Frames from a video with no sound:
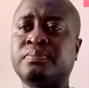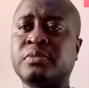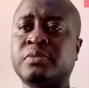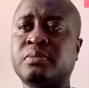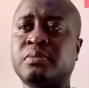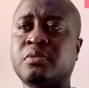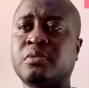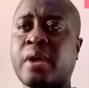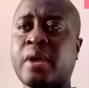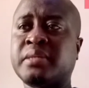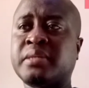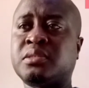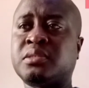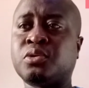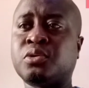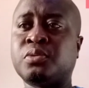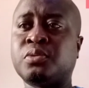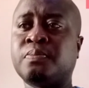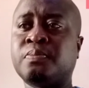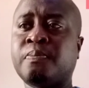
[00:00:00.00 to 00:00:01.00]
Right,
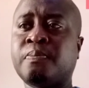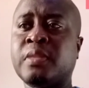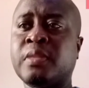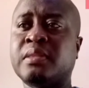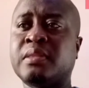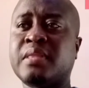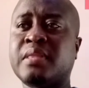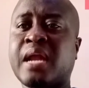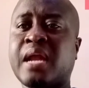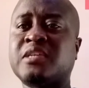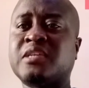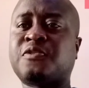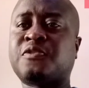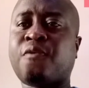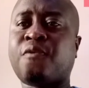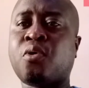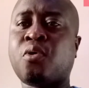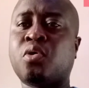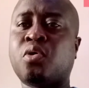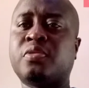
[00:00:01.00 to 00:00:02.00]
so that is
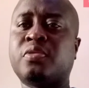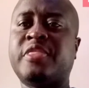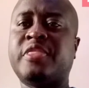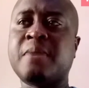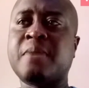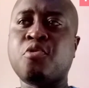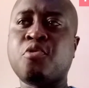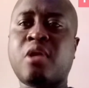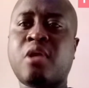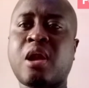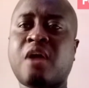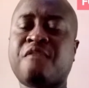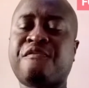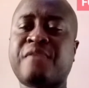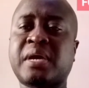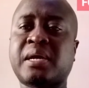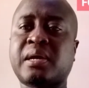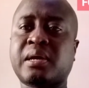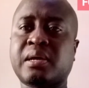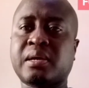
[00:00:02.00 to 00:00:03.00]
for
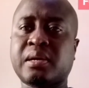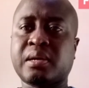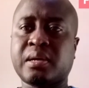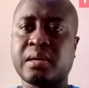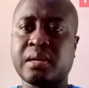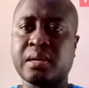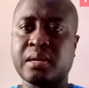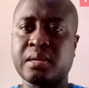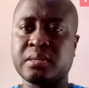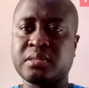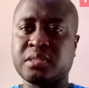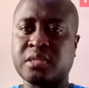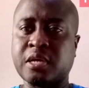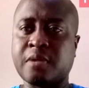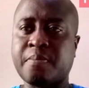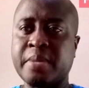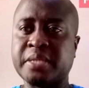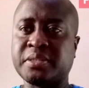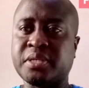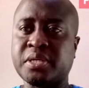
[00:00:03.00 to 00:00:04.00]
demographic
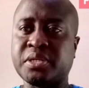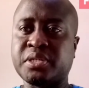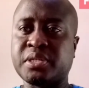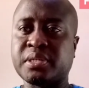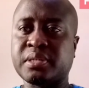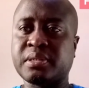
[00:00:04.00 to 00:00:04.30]
segmentation.